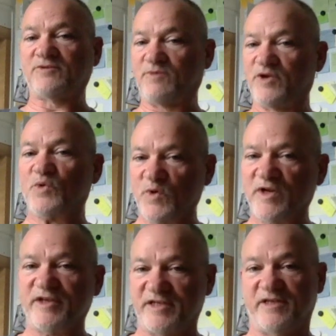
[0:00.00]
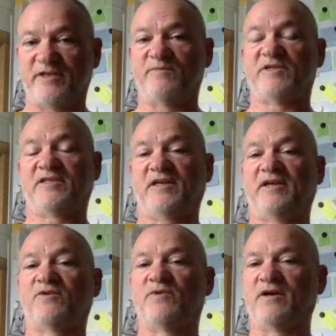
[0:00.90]
where you really see the
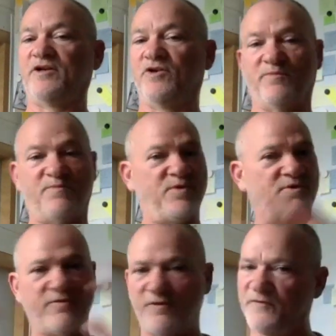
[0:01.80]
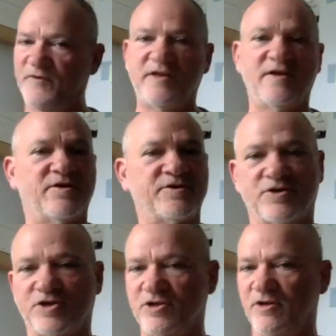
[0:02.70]
mistake, where, you know, beautiful videos are
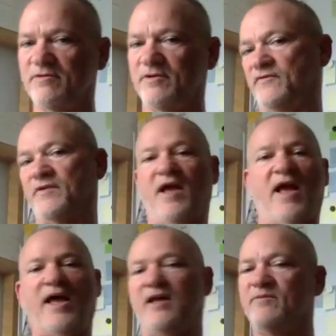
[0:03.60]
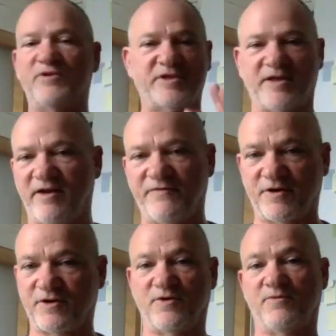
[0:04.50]
shown of animals in
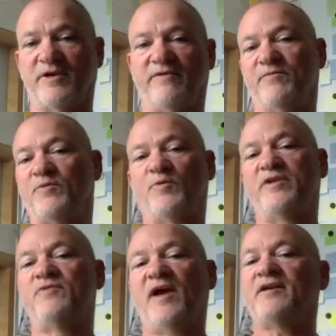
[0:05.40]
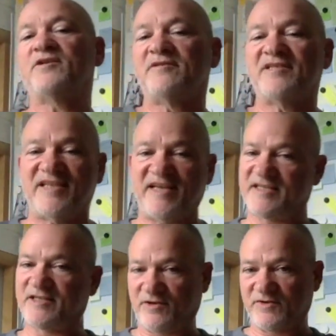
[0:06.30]
Africa or whatever, but when you actually
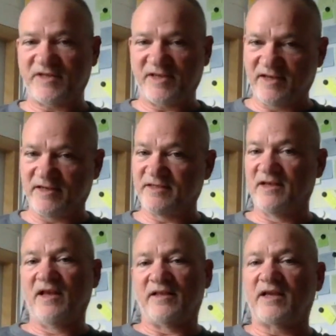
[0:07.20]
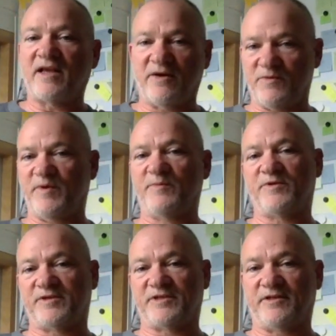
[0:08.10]
test those kids, they can't remember
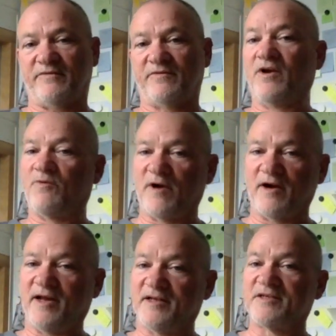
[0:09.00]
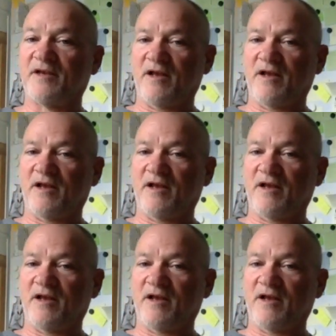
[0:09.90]
this stuff. Whereas